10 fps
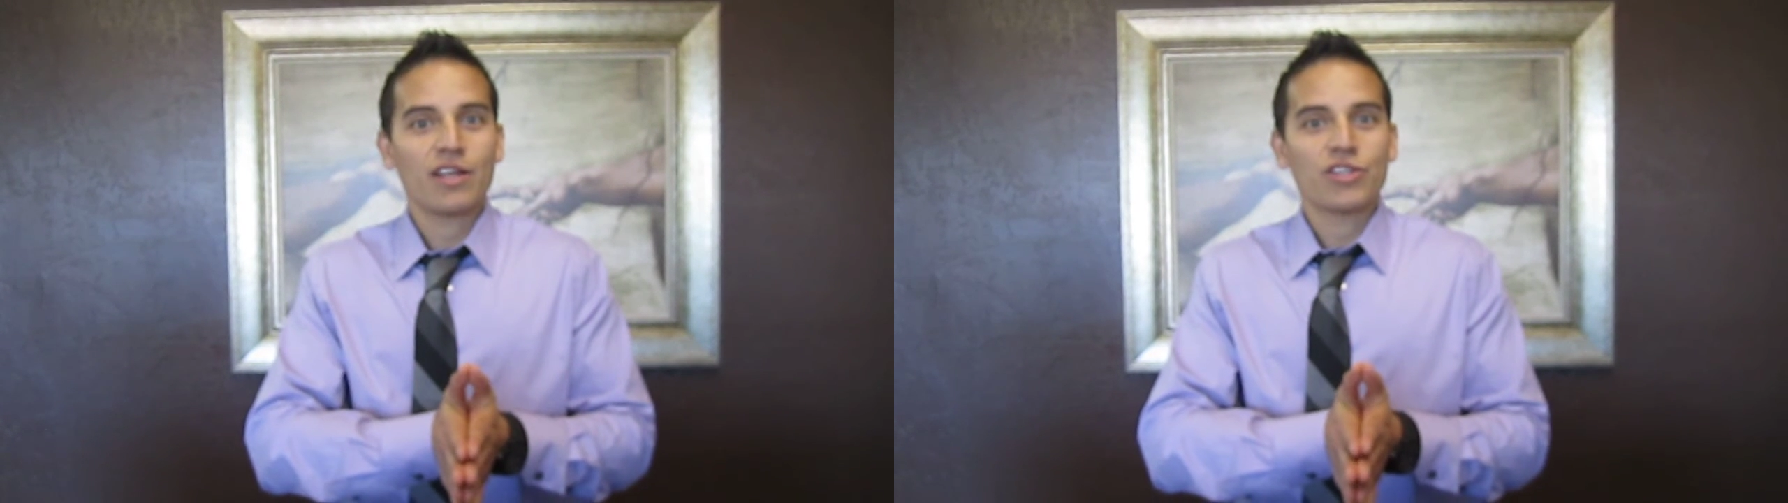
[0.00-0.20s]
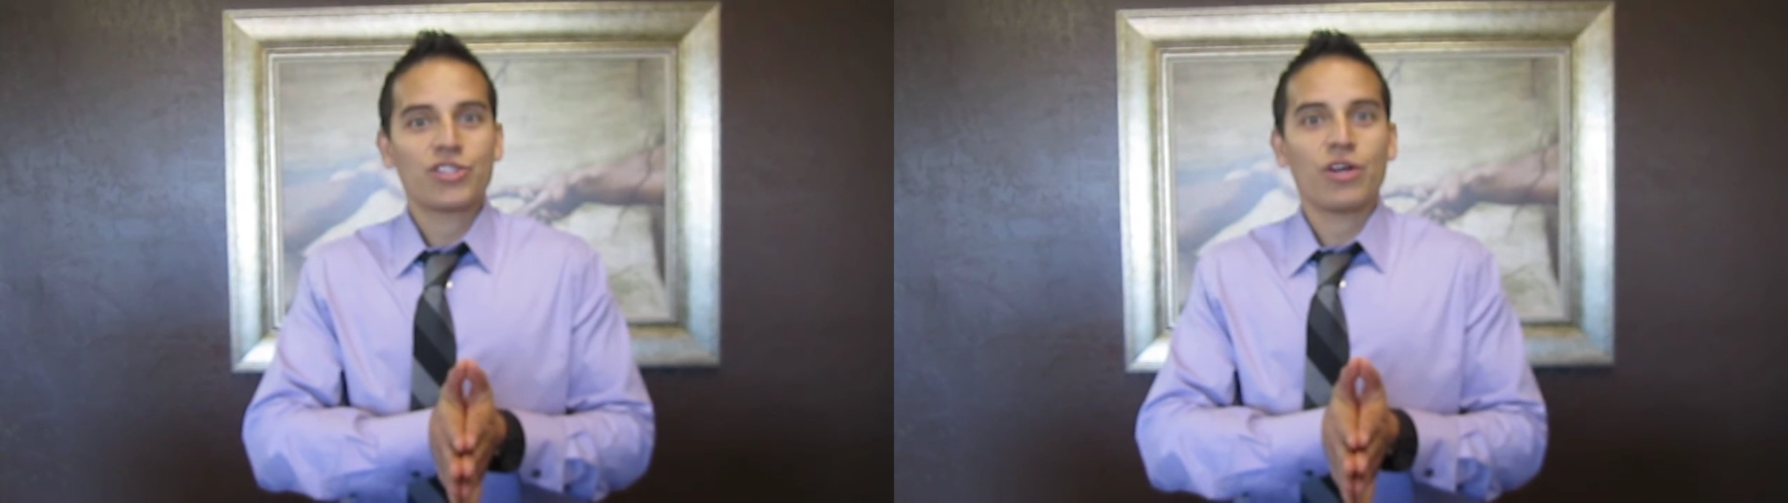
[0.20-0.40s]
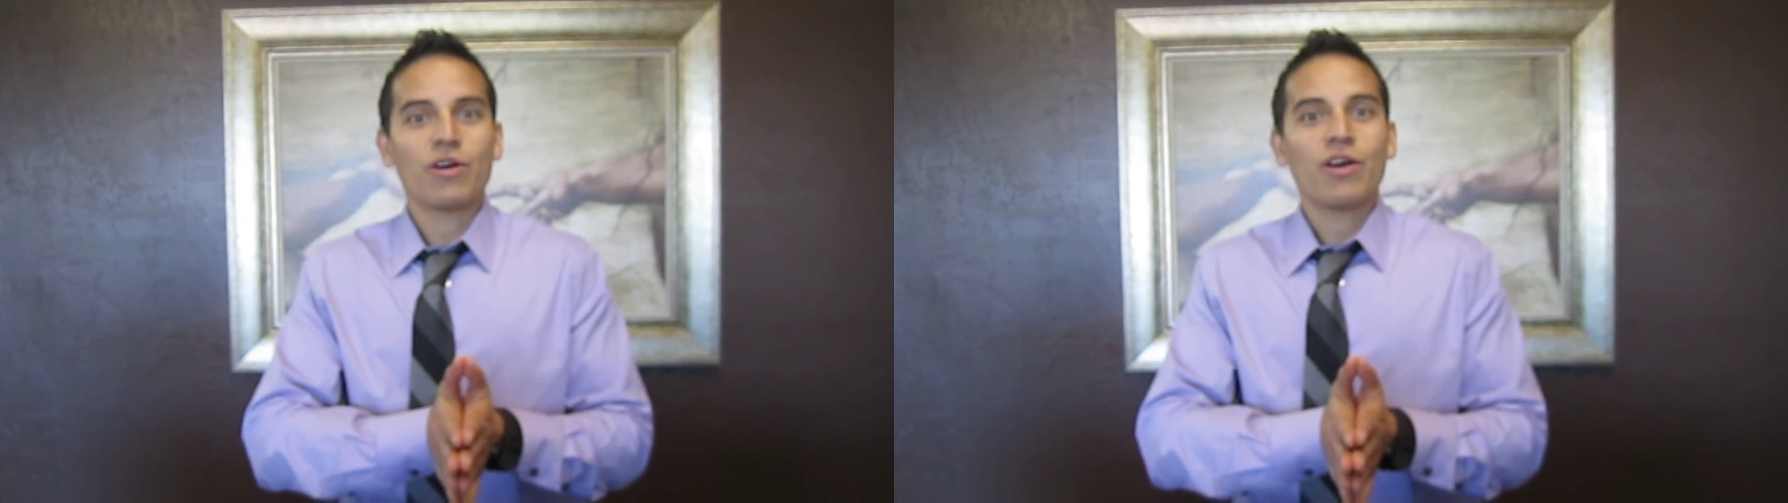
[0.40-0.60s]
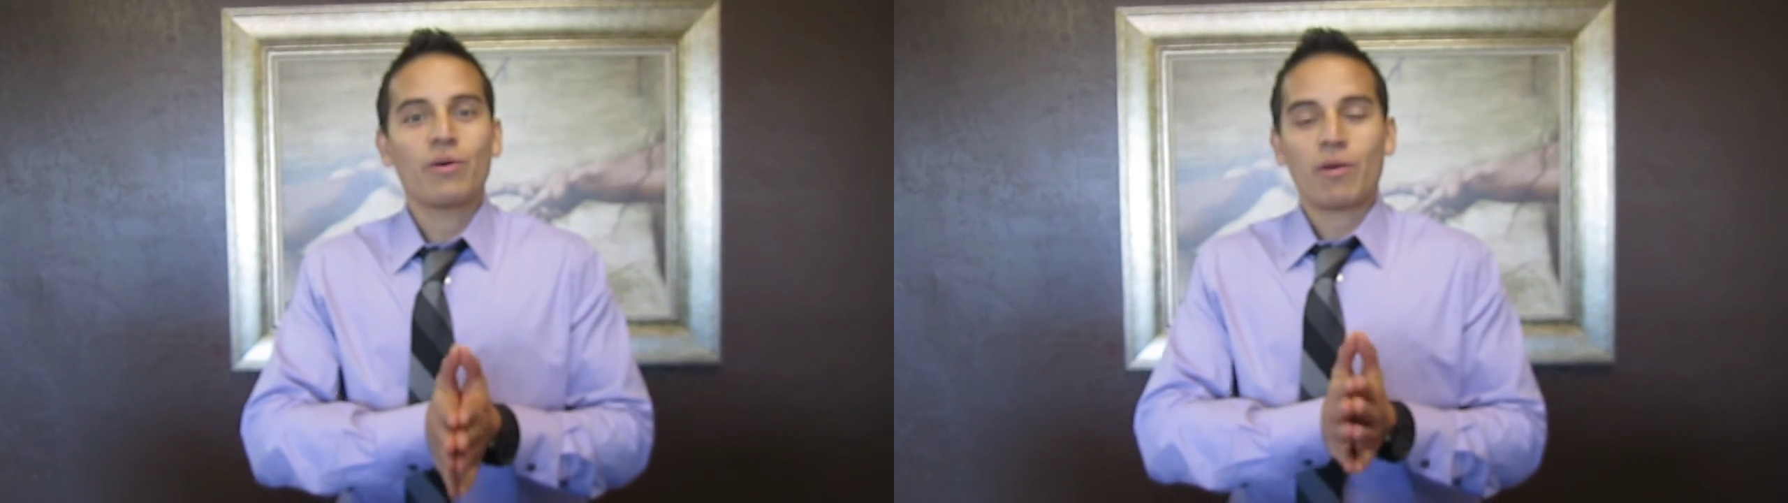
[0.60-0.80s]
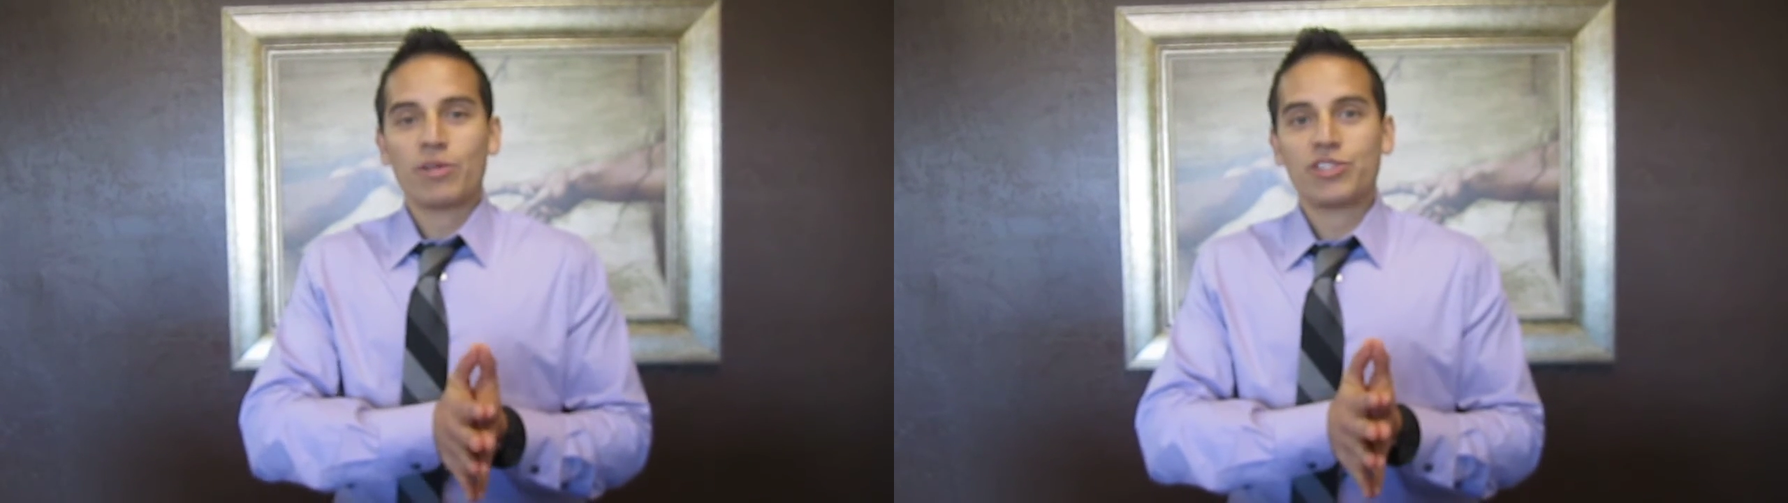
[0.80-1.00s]
So
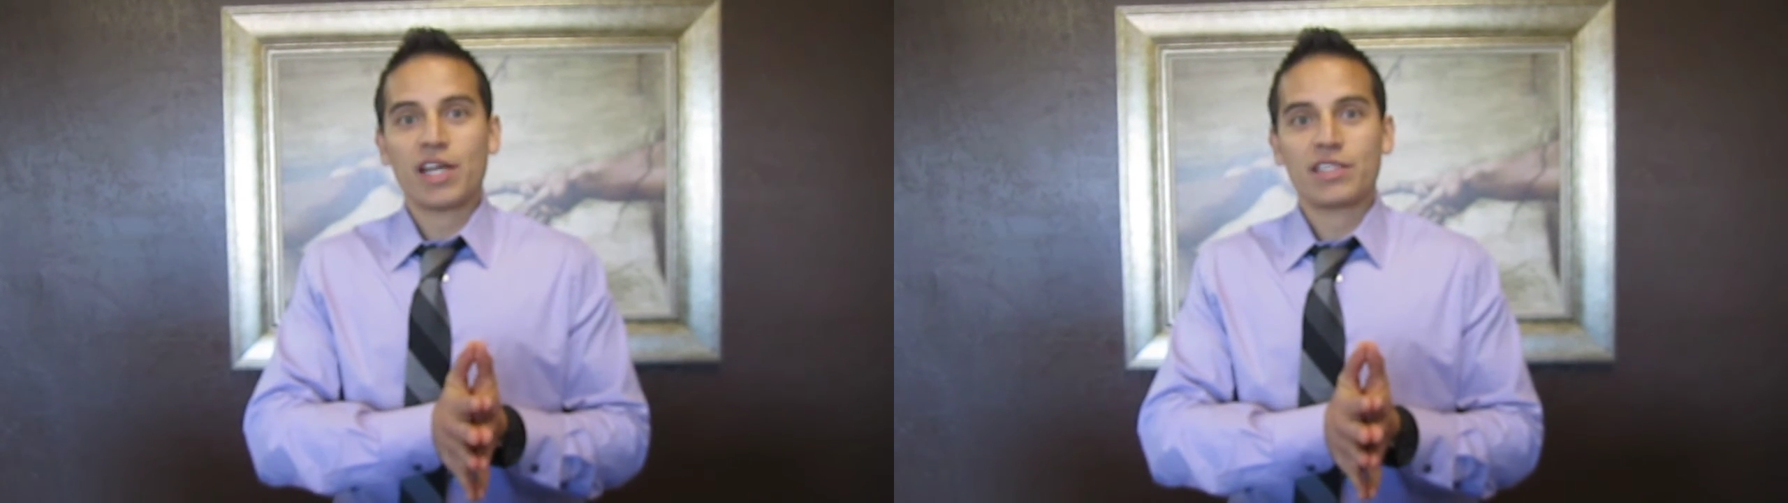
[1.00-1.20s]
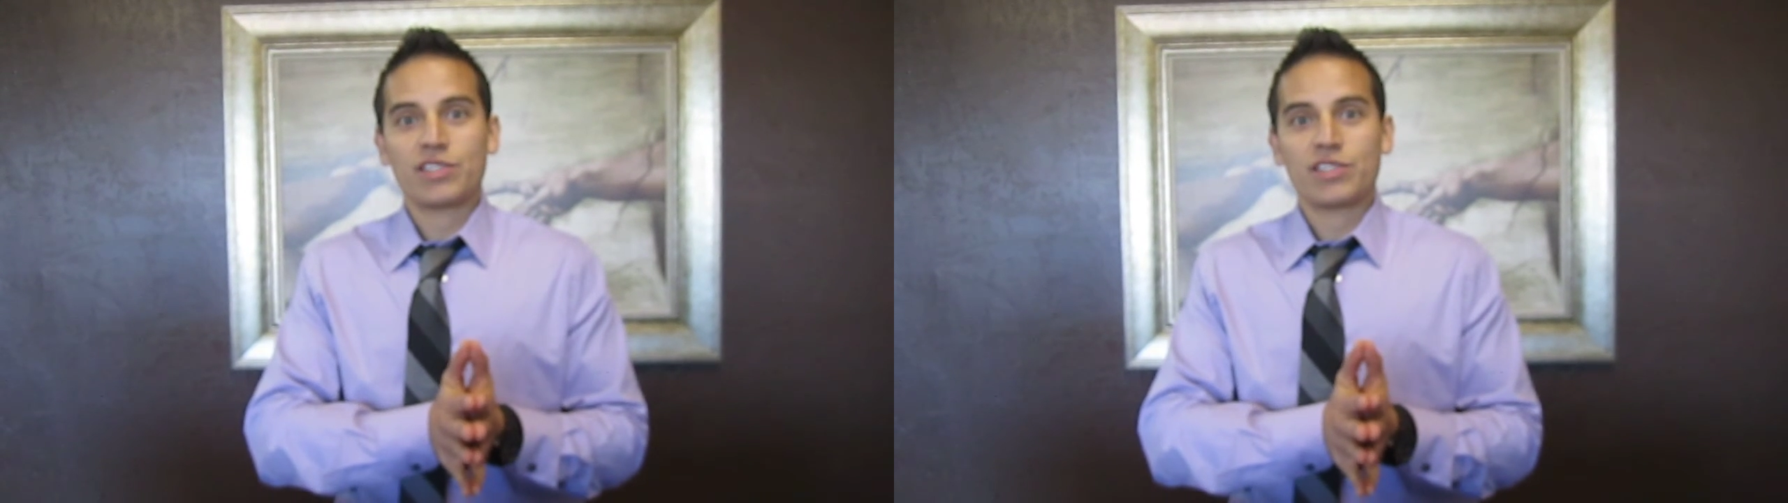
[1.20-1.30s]
what I want you guys